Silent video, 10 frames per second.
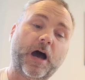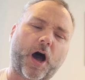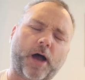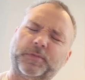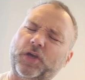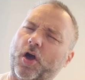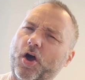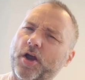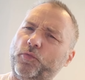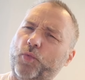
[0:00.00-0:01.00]
I'm
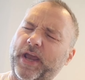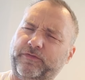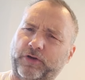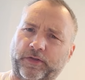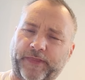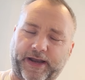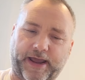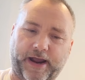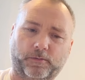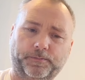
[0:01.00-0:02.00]
kind of wavering on that
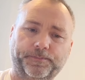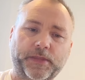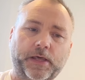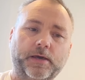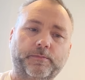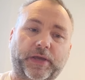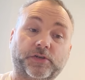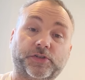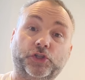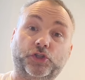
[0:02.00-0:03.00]
now
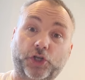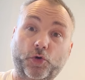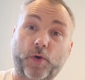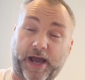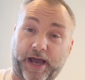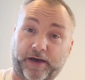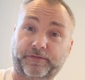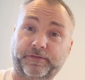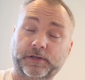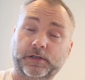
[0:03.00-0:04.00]
because I do
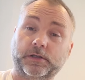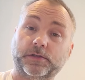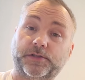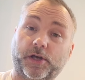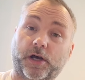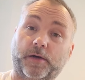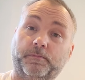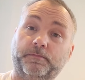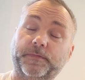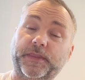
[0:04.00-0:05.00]
have
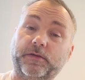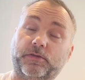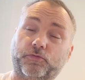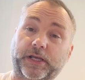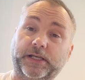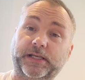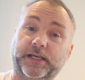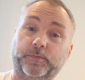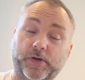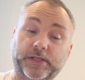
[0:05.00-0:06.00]
some
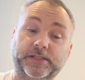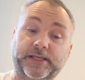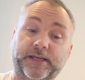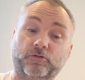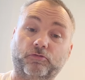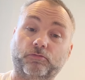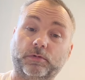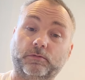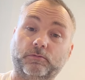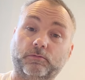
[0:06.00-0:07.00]
3D printed
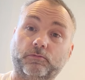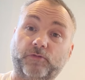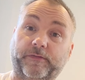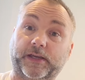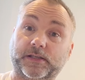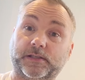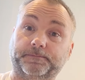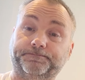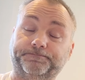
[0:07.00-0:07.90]
rivets.